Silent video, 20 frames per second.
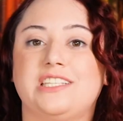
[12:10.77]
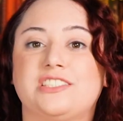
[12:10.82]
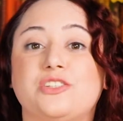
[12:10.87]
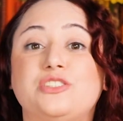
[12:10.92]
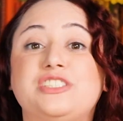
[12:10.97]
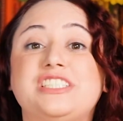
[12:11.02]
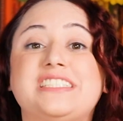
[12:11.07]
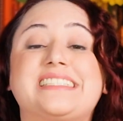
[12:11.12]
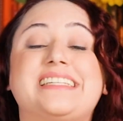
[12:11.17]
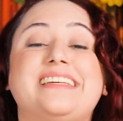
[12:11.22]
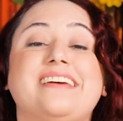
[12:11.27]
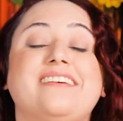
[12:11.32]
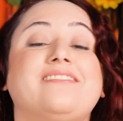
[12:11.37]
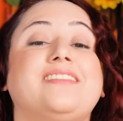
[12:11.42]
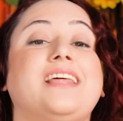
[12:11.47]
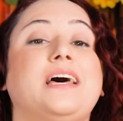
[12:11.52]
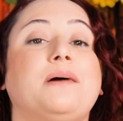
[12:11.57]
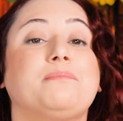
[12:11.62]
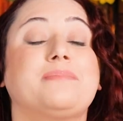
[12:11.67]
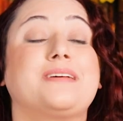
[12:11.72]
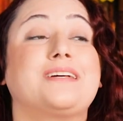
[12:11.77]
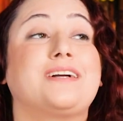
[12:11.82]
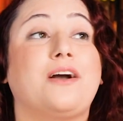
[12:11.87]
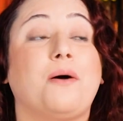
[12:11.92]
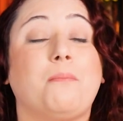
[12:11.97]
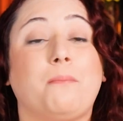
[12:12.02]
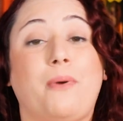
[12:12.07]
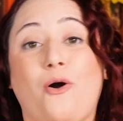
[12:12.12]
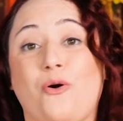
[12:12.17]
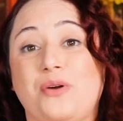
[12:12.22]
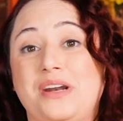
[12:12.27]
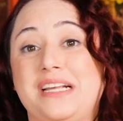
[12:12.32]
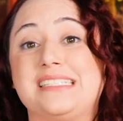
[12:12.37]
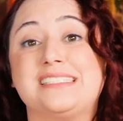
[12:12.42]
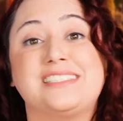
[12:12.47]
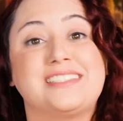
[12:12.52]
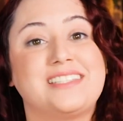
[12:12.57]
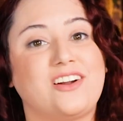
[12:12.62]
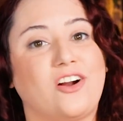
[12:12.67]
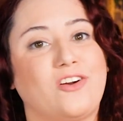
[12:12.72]
So just give them
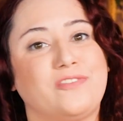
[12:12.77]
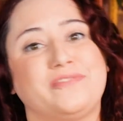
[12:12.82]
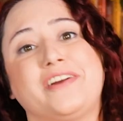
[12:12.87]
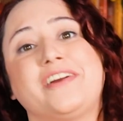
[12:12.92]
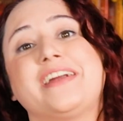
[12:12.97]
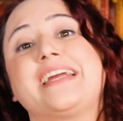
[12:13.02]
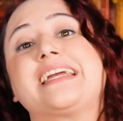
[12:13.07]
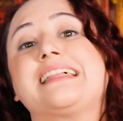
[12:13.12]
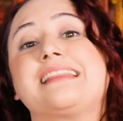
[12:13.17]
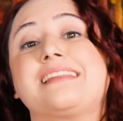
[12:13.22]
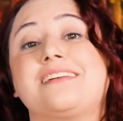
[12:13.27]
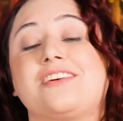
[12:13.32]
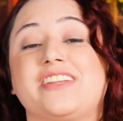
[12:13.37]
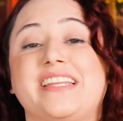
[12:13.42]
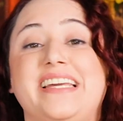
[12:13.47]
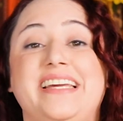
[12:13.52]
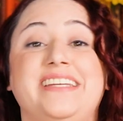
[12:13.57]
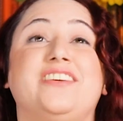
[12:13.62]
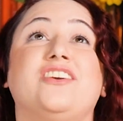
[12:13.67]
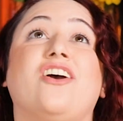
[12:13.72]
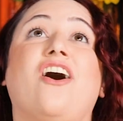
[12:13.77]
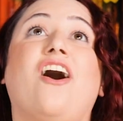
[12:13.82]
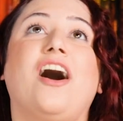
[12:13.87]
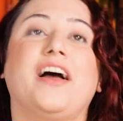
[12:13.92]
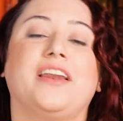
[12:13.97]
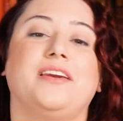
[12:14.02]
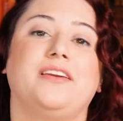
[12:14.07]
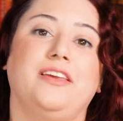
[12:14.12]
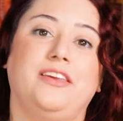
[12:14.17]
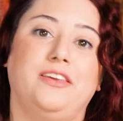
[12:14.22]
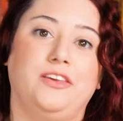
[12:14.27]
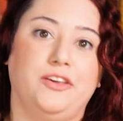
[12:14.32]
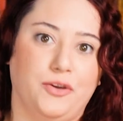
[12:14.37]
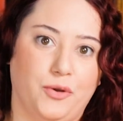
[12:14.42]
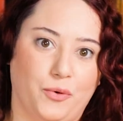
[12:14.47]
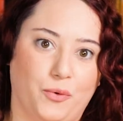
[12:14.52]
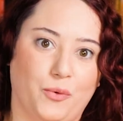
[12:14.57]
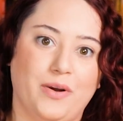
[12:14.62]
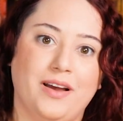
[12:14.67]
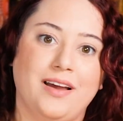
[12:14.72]
components that are very clearly not
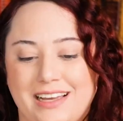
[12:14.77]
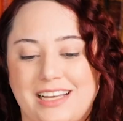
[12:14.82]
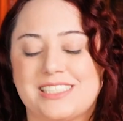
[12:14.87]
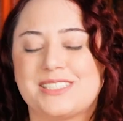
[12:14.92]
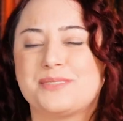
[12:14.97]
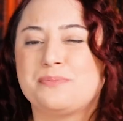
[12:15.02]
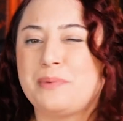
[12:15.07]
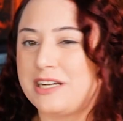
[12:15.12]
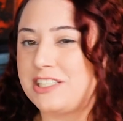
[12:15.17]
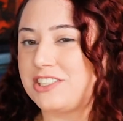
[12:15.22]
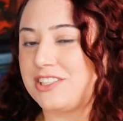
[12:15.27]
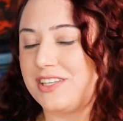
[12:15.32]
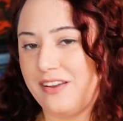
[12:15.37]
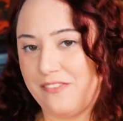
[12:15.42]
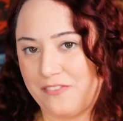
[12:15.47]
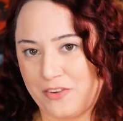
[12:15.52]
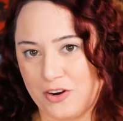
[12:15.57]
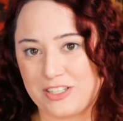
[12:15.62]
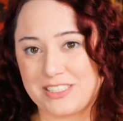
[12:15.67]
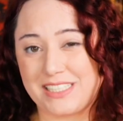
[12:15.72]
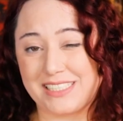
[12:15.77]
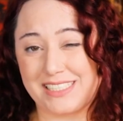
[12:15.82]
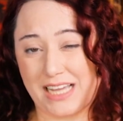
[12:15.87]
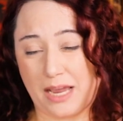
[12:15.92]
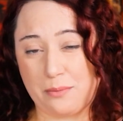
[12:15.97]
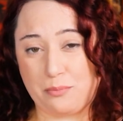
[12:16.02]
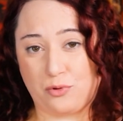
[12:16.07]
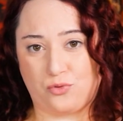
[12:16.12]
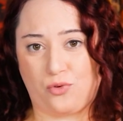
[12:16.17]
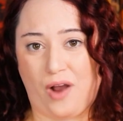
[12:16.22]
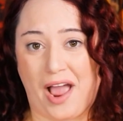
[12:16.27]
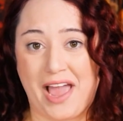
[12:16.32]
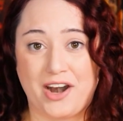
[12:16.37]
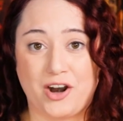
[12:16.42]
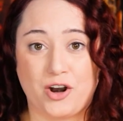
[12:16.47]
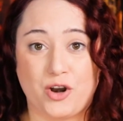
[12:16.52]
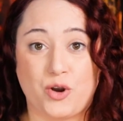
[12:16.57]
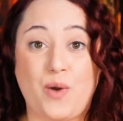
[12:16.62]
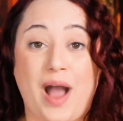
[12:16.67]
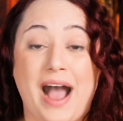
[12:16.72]
you, especially if you're the type of
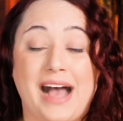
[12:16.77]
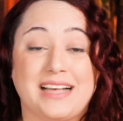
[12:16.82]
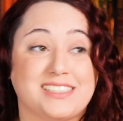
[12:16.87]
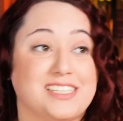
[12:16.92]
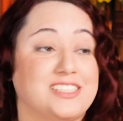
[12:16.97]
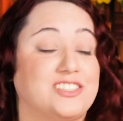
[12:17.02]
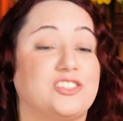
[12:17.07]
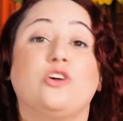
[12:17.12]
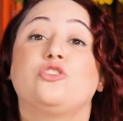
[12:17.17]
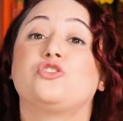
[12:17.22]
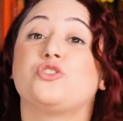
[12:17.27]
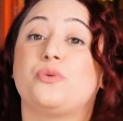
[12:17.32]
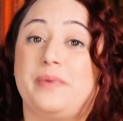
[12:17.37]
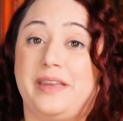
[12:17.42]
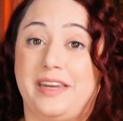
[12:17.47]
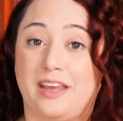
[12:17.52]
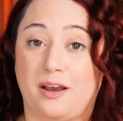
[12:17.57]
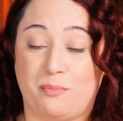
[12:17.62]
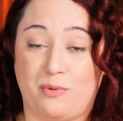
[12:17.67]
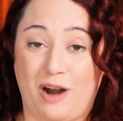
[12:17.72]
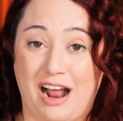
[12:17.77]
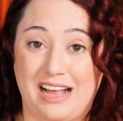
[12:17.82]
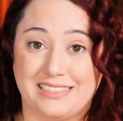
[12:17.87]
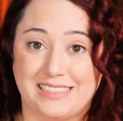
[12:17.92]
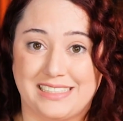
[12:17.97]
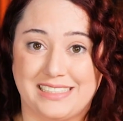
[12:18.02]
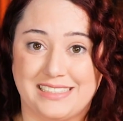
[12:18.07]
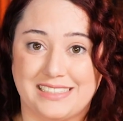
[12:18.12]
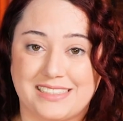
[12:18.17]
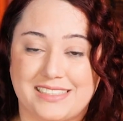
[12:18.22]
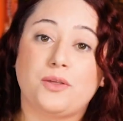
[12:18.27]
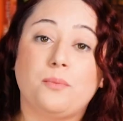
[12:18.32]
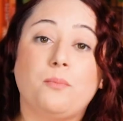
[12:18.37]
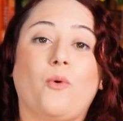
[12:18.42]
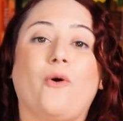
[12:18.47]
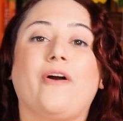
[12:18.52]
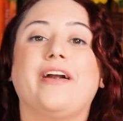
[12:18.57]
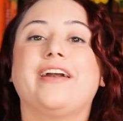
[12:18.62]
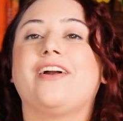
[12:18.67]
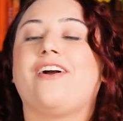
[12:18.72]
writer who has a social media presence. The
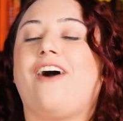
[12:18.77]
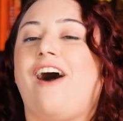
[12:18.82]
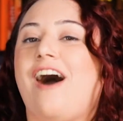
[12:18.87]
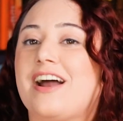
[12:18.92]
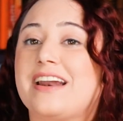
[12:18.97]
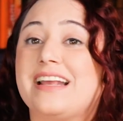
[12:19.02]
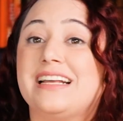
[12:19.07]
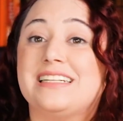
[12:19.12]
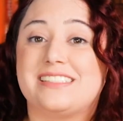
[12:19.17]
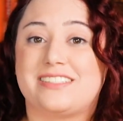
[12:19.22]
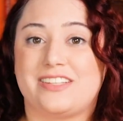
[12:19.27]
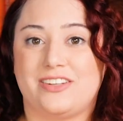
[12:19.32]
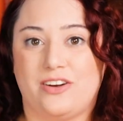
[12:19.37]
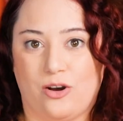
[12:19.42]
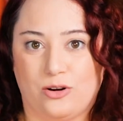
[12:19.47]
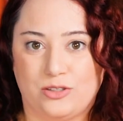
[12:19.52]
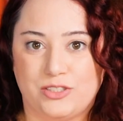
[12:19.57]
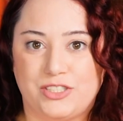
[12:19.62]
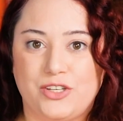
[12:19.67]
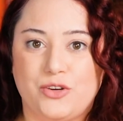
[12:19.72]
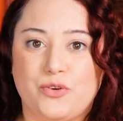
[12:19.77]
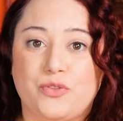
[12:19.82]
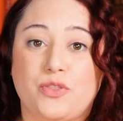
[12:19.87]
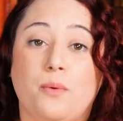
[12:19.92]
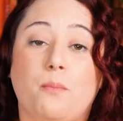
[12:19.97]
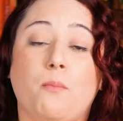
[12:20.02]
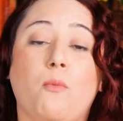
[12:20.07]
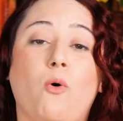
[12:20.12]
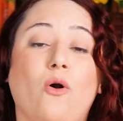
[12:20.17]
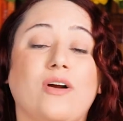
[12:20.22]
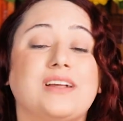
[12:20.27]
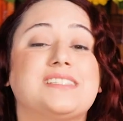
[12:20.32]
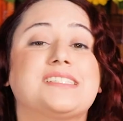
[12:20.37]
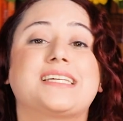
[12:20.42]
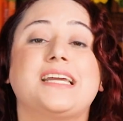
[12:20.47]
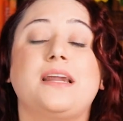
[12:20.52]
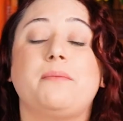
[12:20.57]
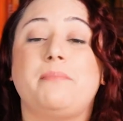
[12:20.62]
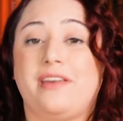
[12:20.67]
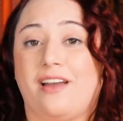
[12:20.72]
more your audience knows you, the more it's
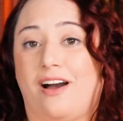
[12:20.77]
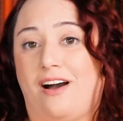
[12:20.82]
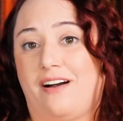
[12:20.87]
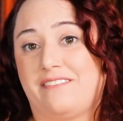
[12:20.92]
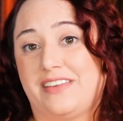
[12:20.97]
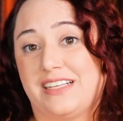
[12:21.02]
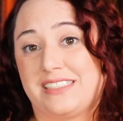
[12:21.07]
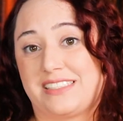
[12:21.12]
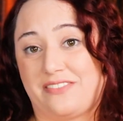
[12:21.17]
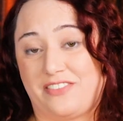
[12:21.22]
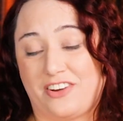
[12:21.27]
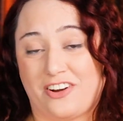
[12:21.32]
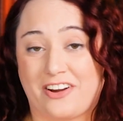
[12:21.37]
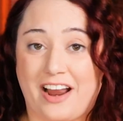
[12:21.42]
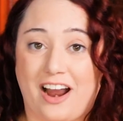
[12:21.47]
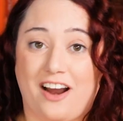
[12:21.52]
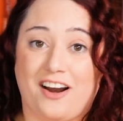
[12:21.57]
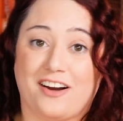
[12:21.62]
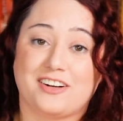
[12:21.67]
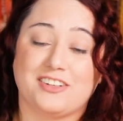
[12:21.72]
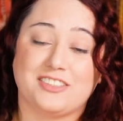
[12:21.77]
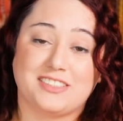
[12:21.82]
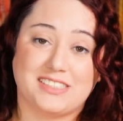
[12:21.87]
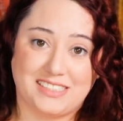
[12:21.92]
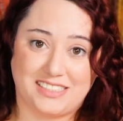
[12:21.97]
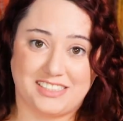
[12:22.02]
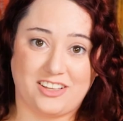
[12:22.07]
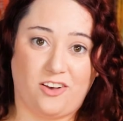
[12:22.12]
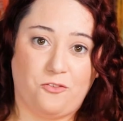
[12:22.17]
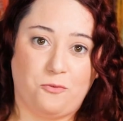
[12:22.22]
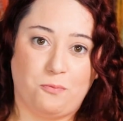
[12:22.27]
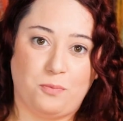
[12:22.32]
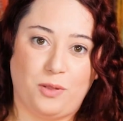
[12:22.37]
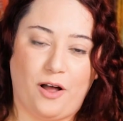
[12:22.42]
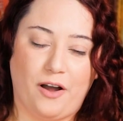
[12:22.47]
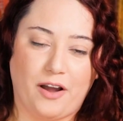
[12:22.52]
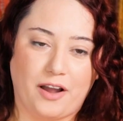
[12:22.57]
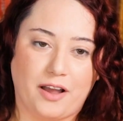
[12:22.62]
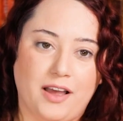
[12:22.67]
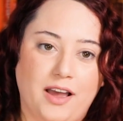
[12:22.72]
gonna be obvious if your character is a
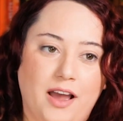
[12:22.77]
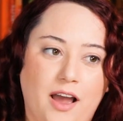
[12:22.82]
self-plug.